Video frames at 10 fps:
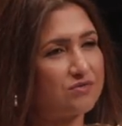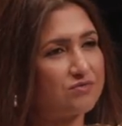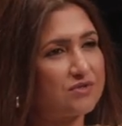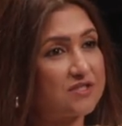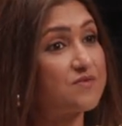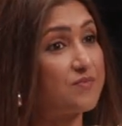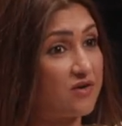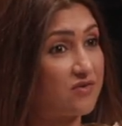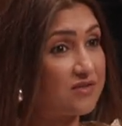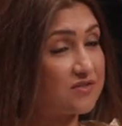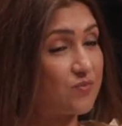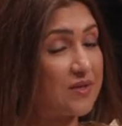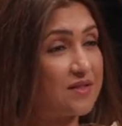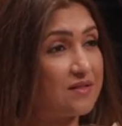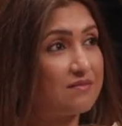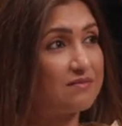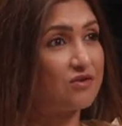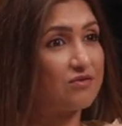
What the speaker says: to experience when